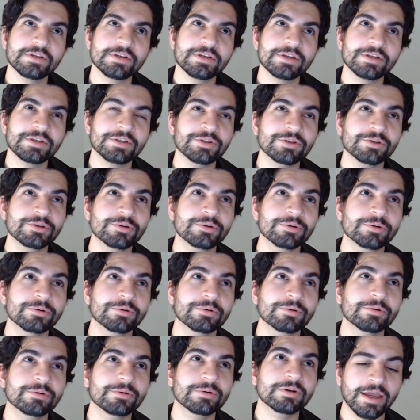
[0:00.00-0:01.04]

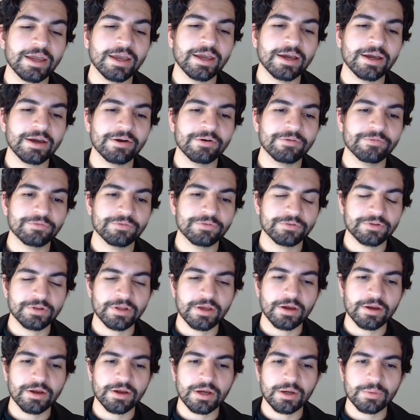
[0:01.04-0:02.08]
you have
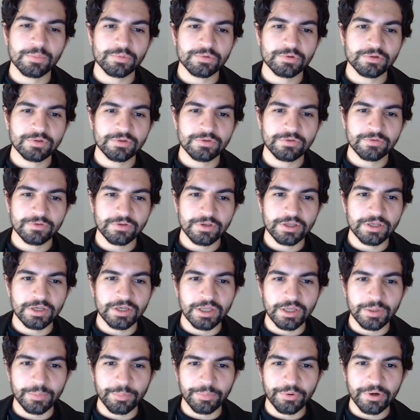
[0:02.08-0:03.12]
stock options in
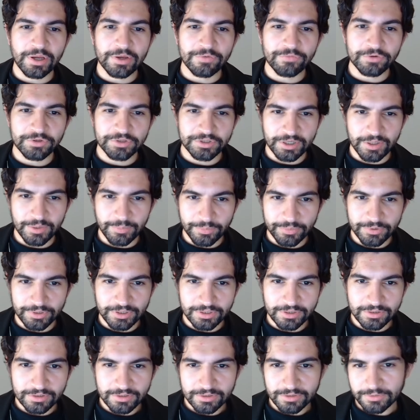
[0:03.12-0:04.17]
a private
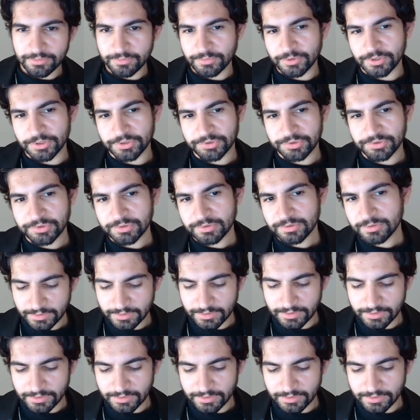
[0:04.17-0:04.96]
company, which,